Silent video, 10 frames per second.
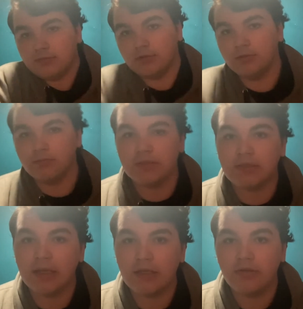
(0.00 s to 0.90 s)
Well, let's
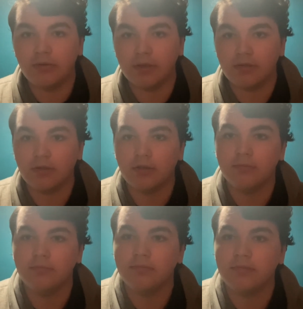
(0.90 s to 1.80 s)
get into it. Oh,
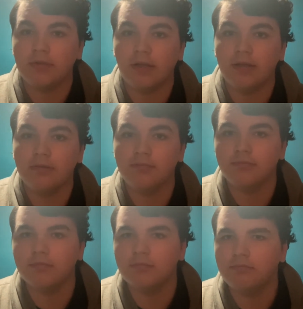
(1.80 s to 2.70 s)
and
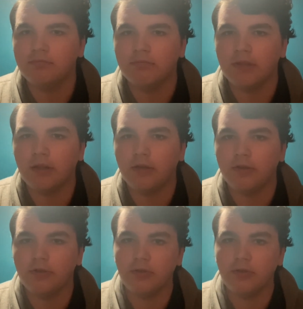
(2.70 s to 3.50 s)
another YouTube